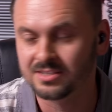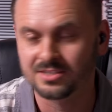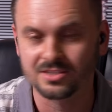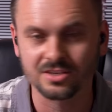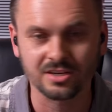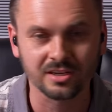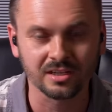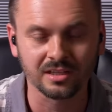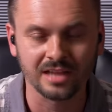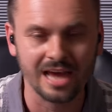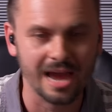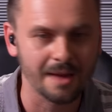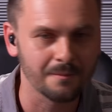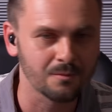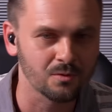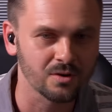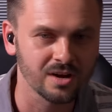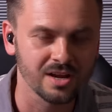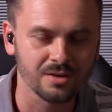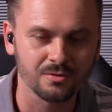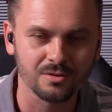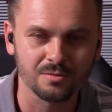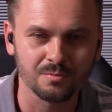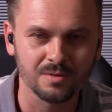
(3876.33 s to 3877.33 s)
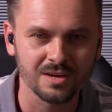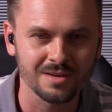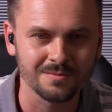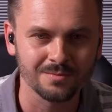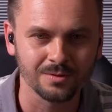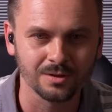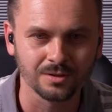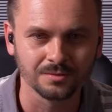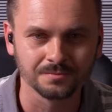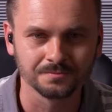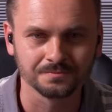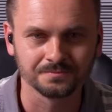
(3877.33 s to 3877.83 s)
Is collaborate with
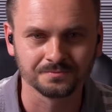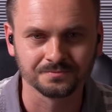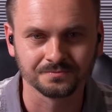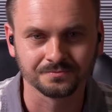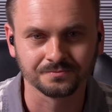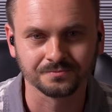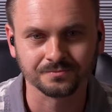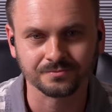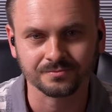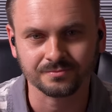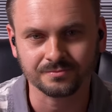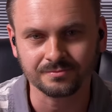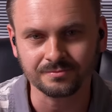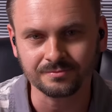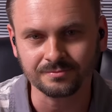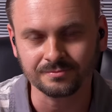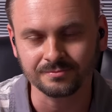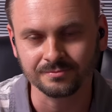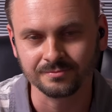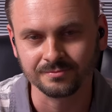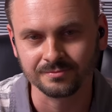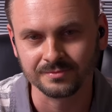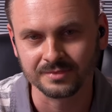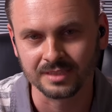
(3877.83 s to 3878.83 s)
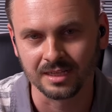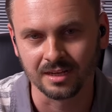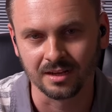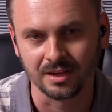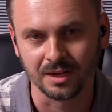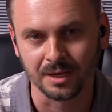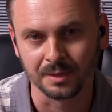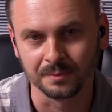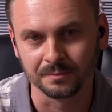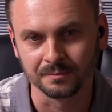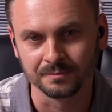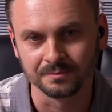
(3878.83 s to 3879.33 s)
people.
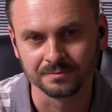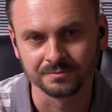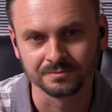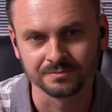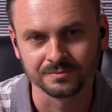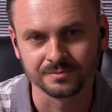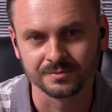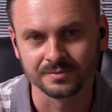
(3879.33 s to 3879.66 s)
Um,